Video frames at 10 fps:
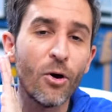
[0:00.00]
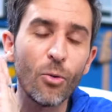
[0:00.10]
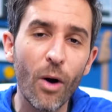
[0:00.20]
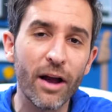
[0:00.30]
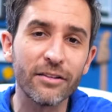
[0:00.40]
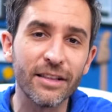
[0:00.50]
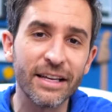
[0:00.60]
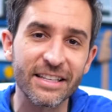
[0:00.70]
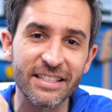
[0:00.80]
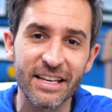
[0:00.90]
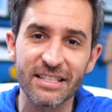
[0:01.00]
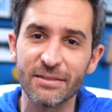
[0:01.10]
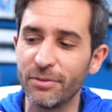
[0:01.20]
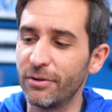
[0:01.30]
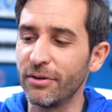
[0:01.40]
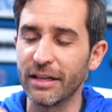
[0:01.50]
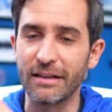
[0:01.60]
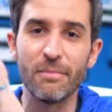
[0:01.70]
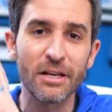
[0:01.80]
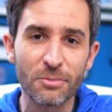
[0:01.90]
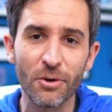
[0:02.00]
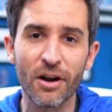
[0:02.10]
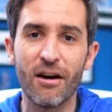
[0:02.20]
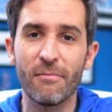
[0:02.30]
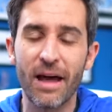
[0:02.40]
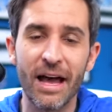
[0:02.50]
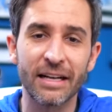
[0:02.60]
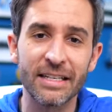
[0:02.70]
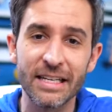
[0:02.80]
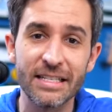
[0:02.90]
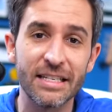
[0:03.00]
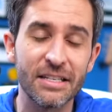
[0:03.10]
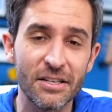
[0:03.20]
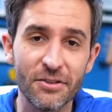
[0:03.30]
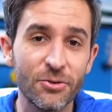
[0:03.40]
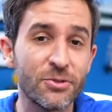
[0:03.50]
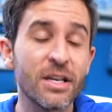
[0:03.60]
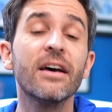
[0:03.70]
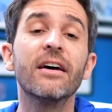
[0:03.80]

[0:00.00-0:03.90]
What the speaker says: wildly accessible and much more compact and easy to use,